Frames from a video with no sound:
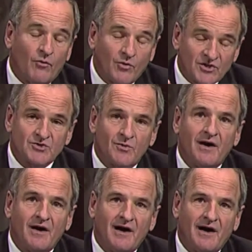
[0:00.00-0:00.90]
which is
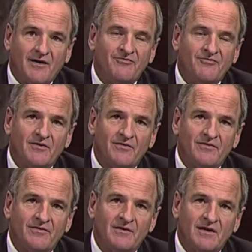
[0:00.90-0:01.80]
why I
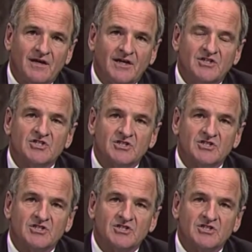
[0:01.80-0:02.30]
feel it's